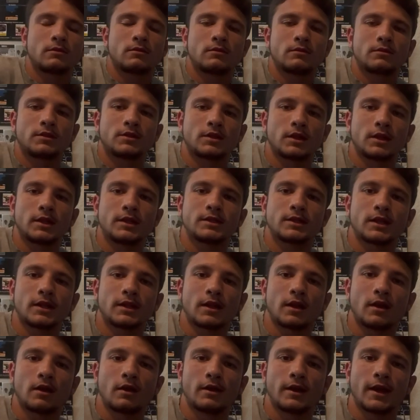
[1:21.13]
Studies cite
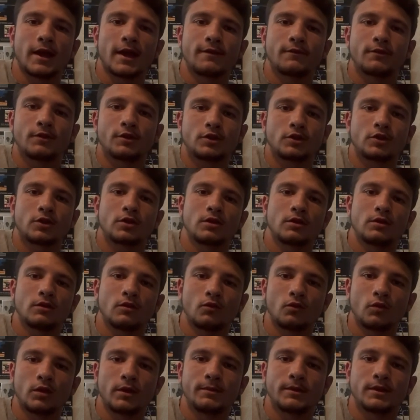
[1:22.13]
that on average,
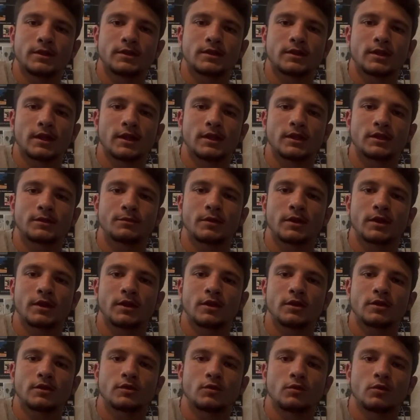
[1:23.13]
women's tennis
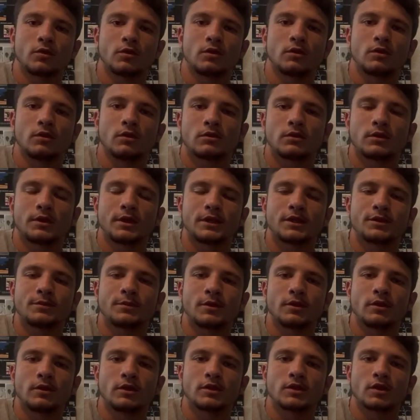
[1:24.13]
players will
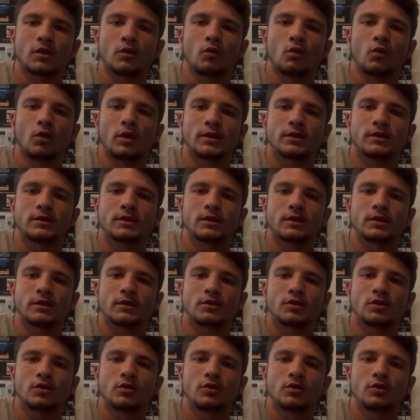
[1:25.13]
experience a 1:2